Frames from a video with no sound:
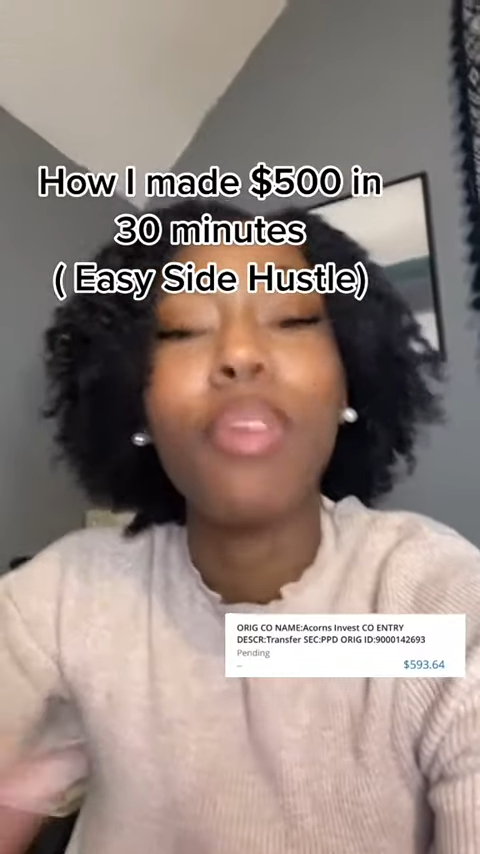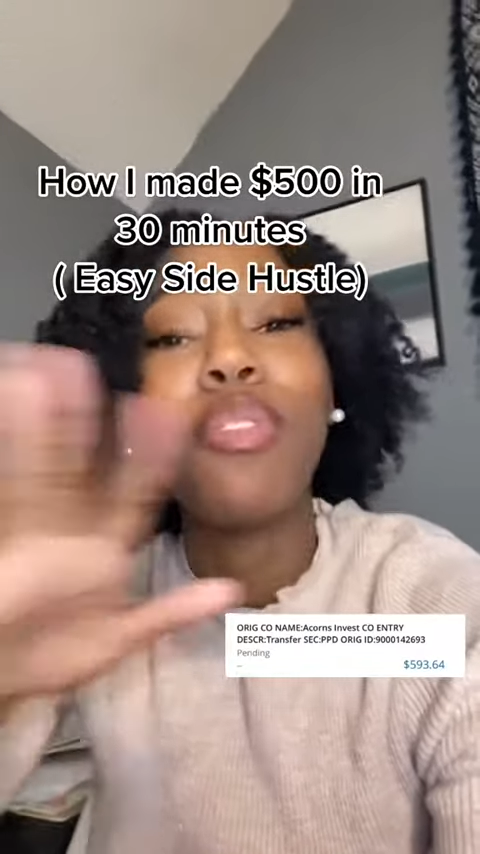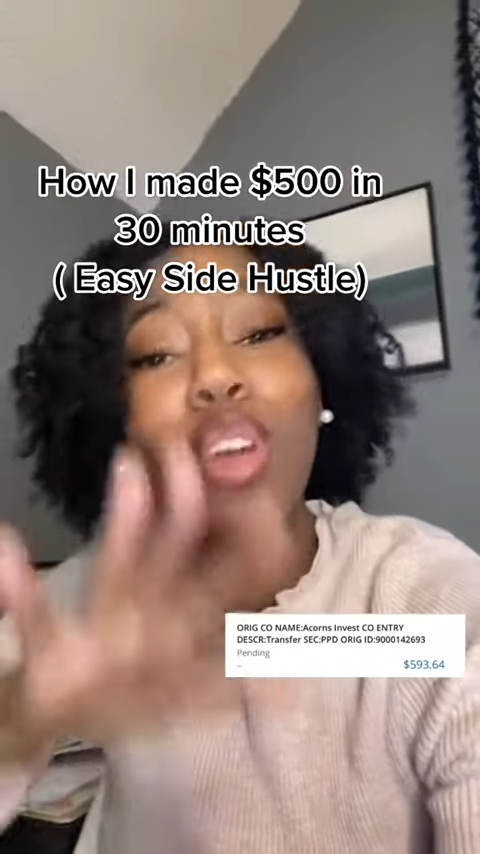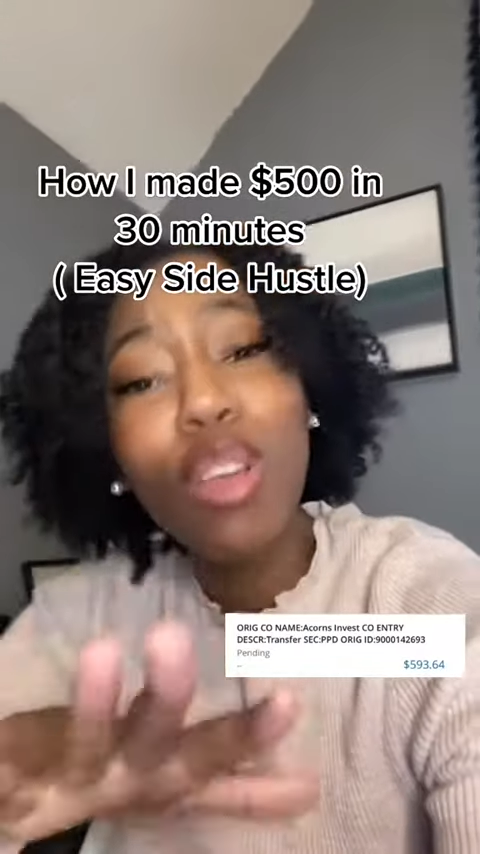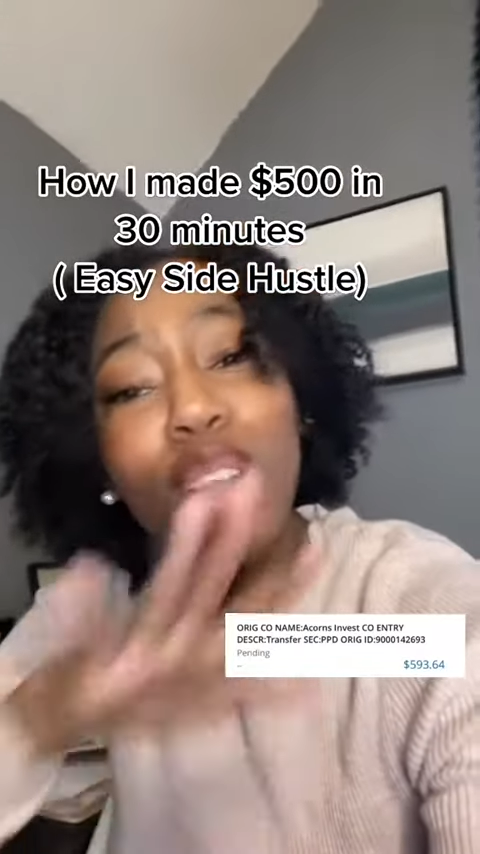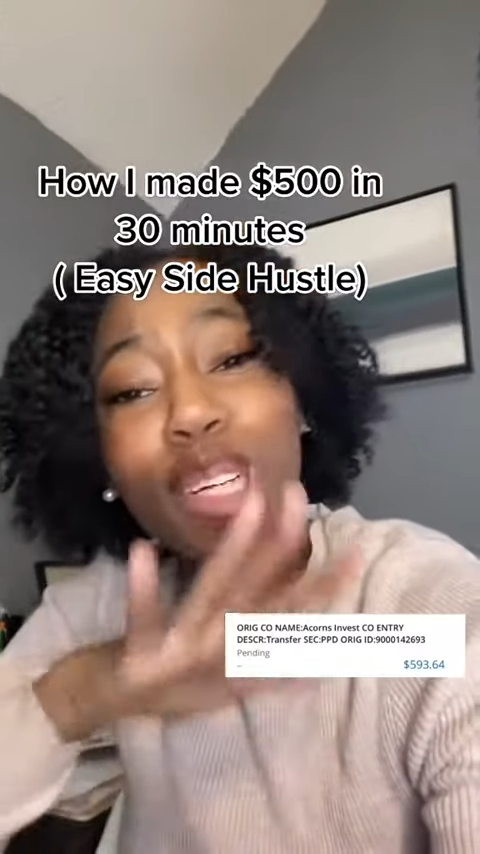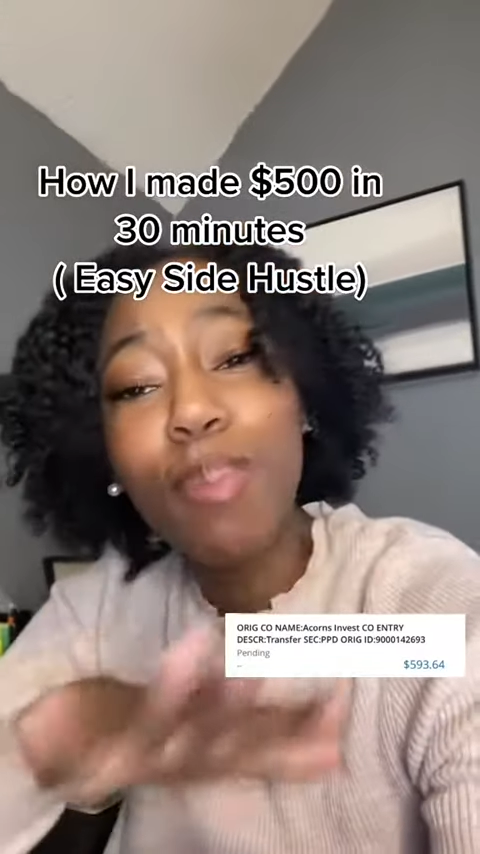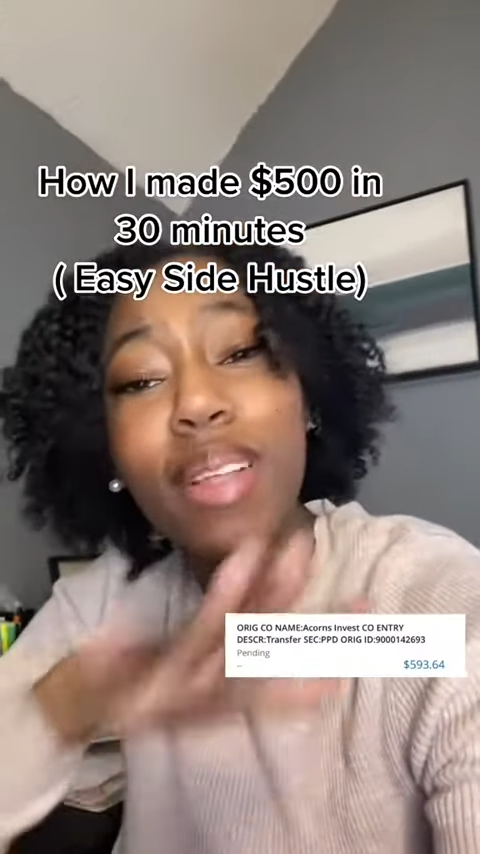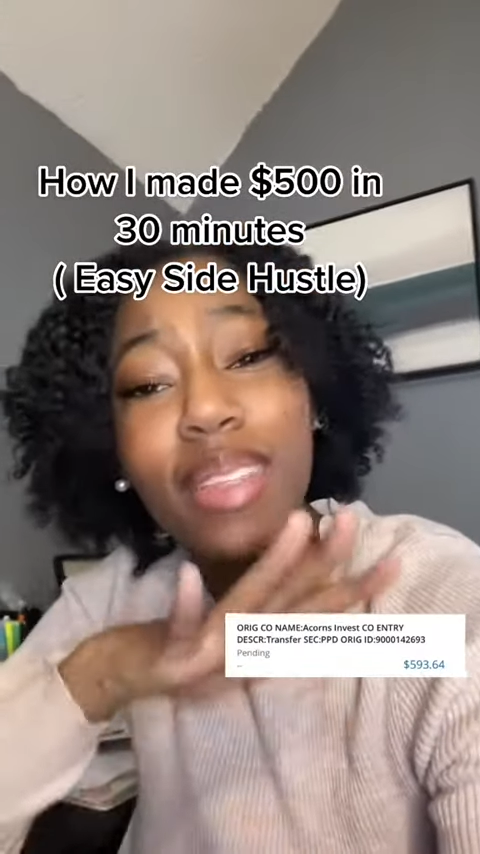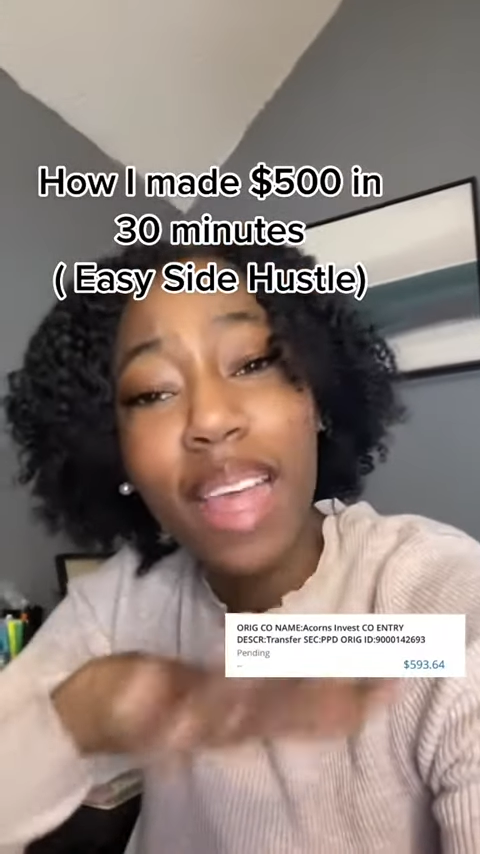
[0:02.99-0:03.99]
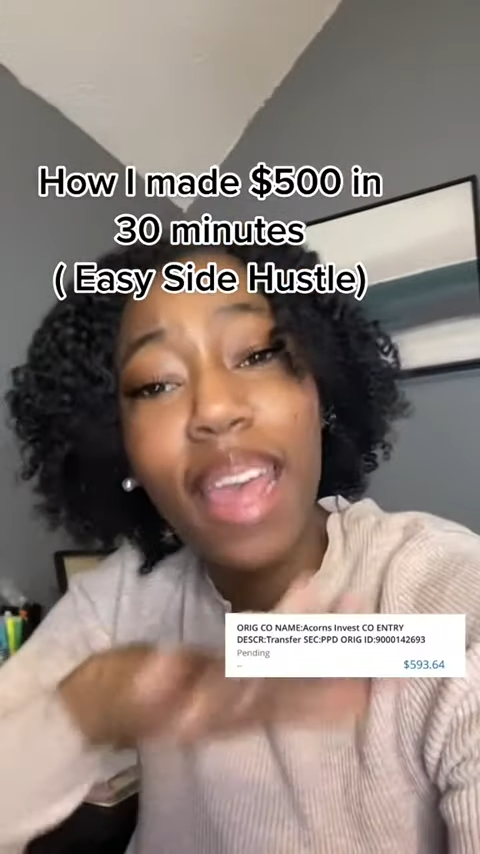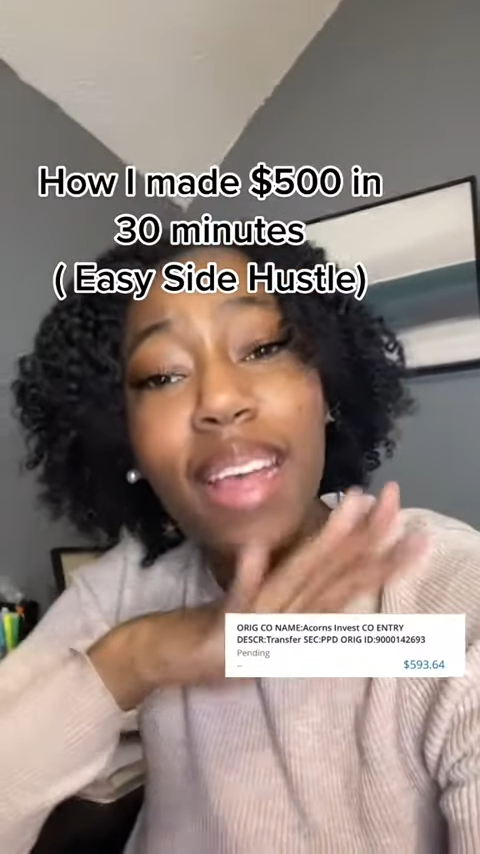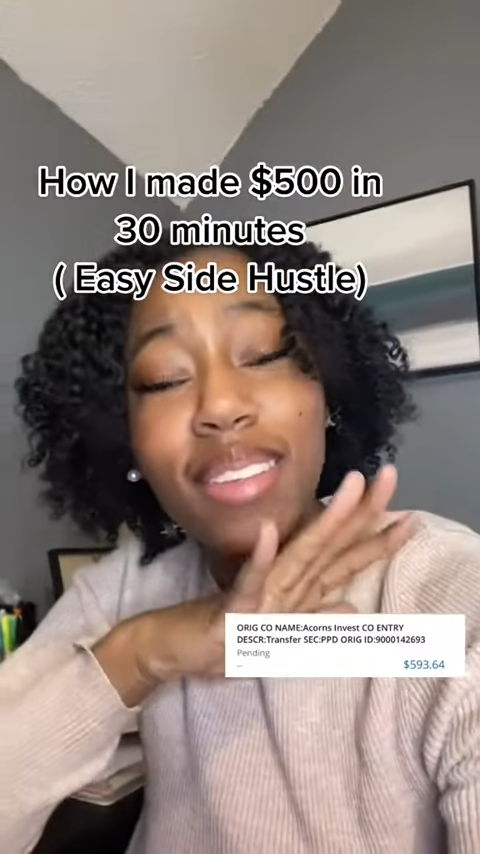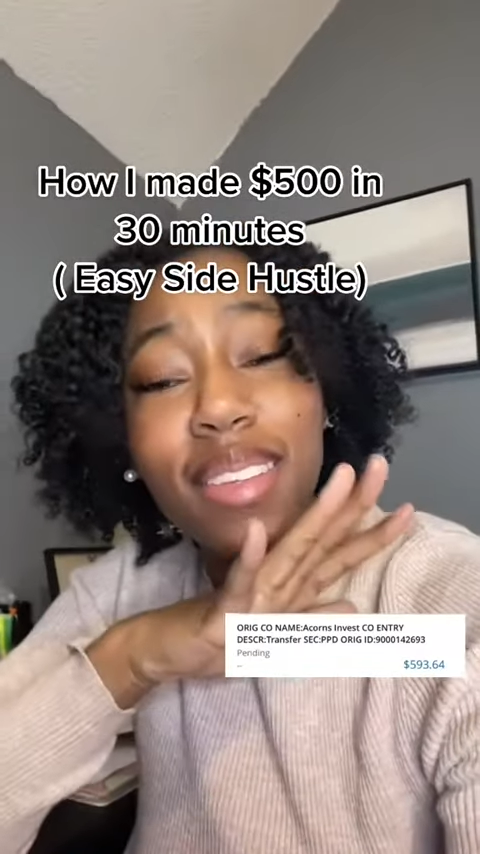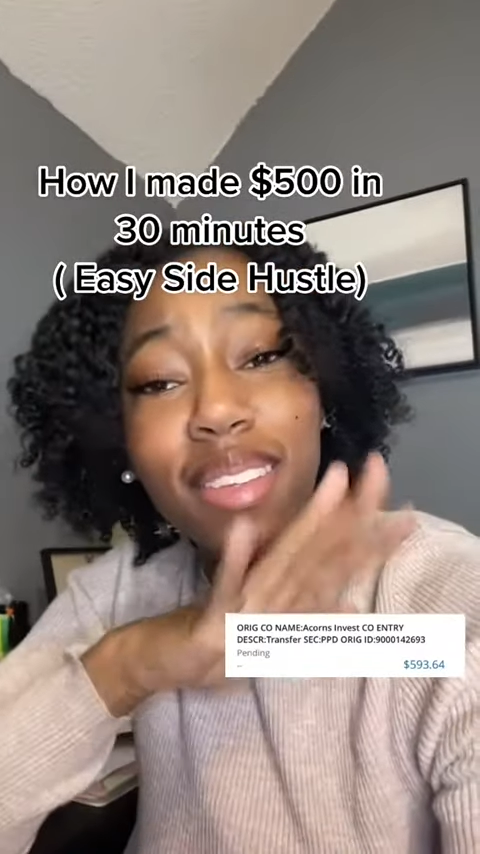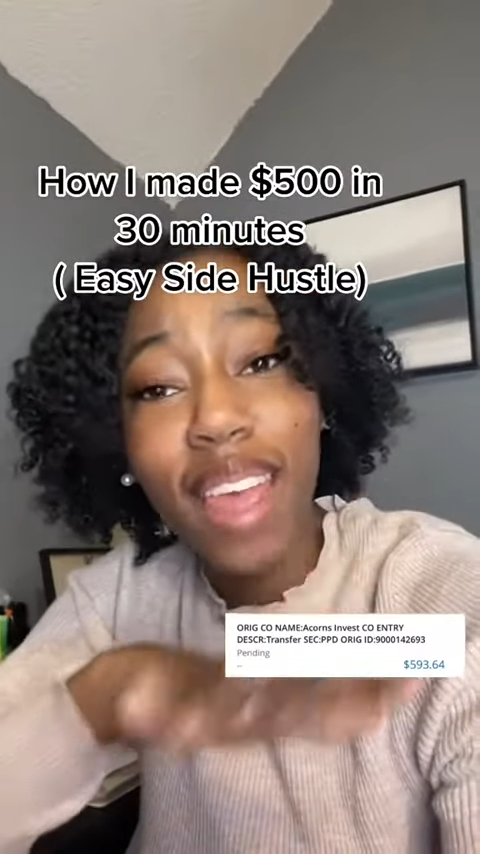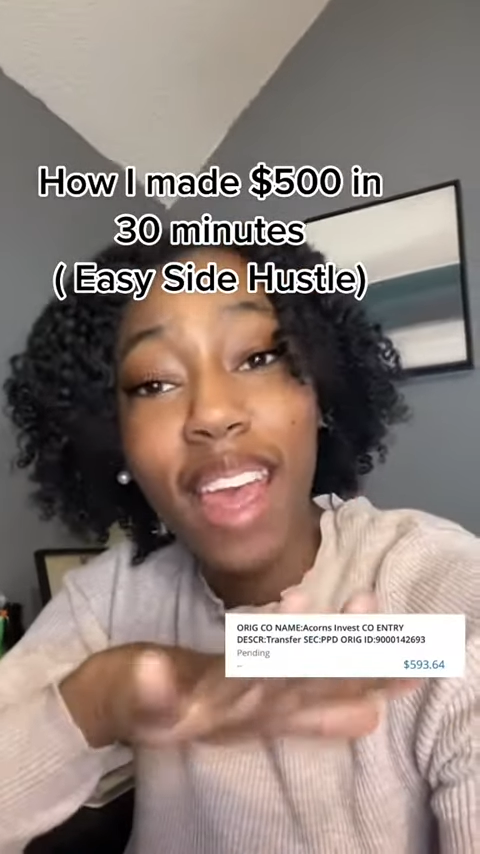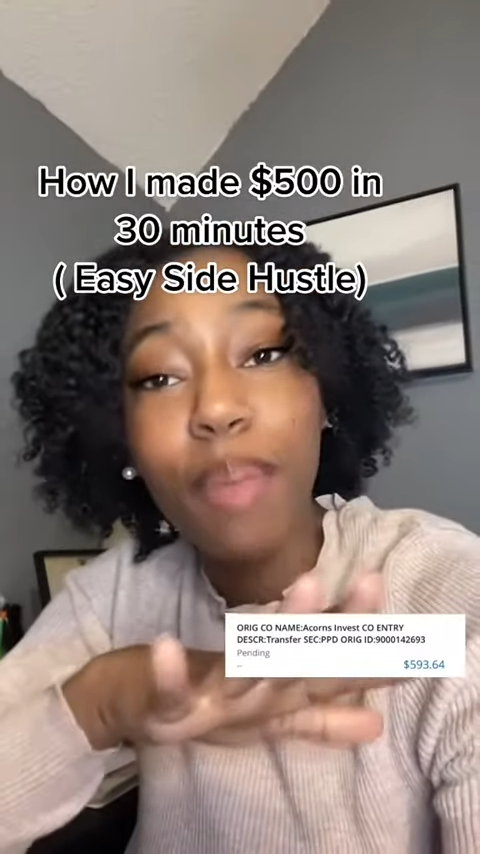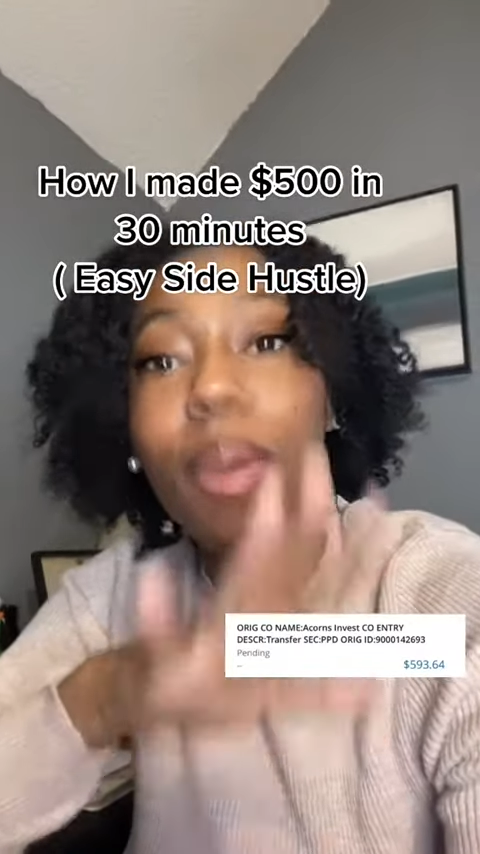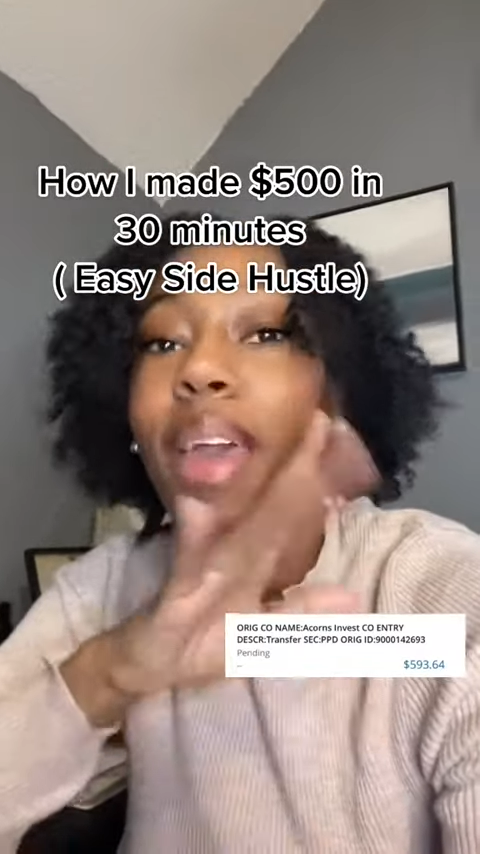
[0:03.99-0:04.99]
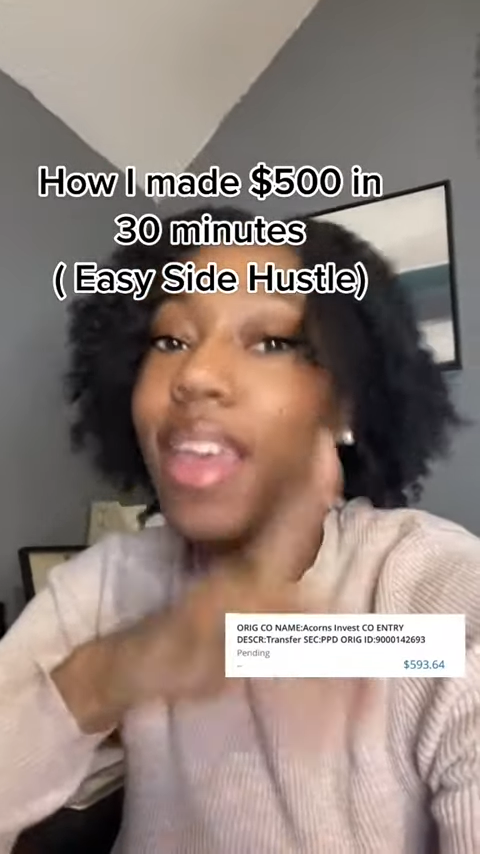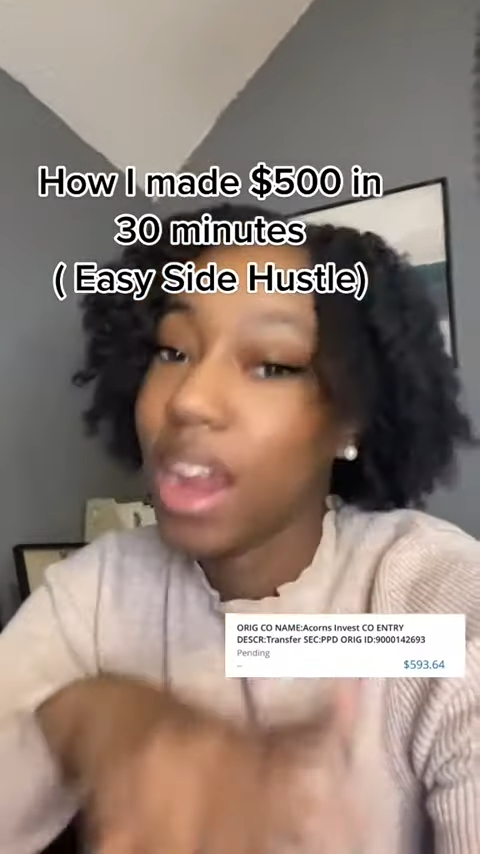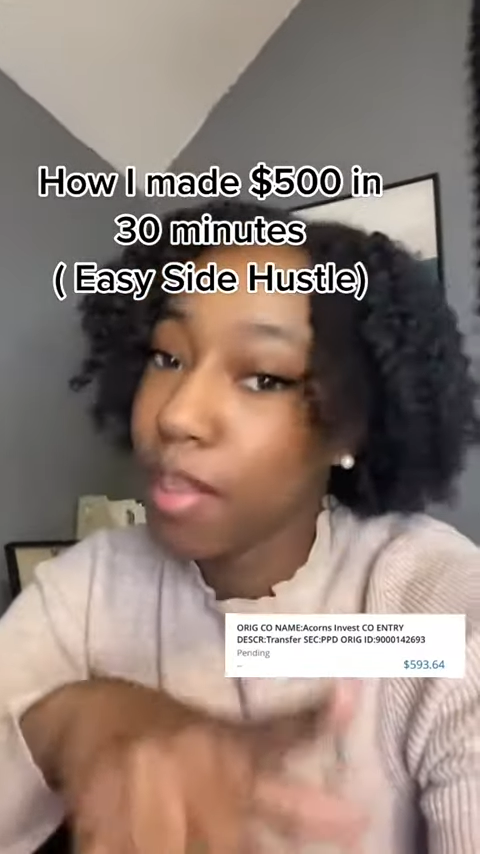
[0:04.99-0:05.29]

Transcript: And before you jump and say it's a scam,